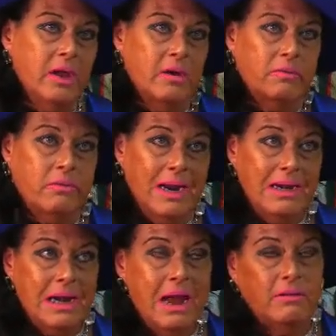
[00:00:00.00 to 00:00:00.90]
Yeah.
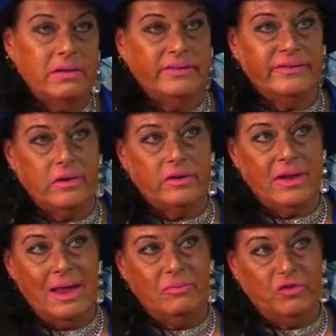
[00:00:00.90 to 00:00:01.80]
Right now, this is our
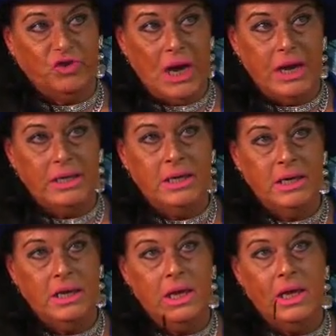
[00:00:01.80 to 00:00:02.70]
time to shine
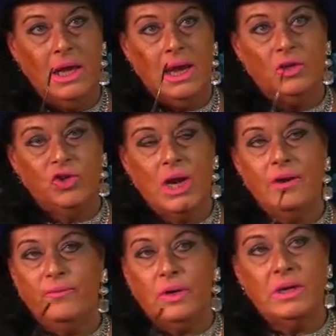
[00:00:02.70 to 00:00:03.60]
and
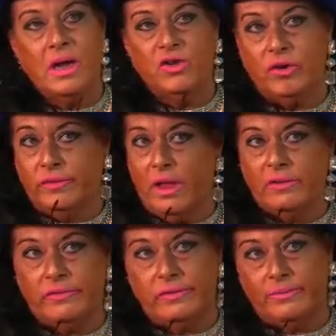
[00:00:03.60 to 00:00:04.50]
shine for not just
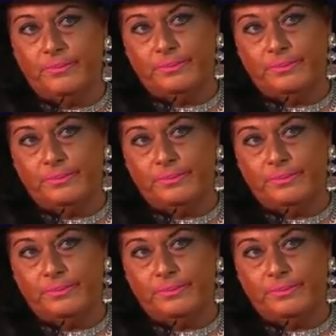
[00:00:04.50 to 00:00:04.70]
us,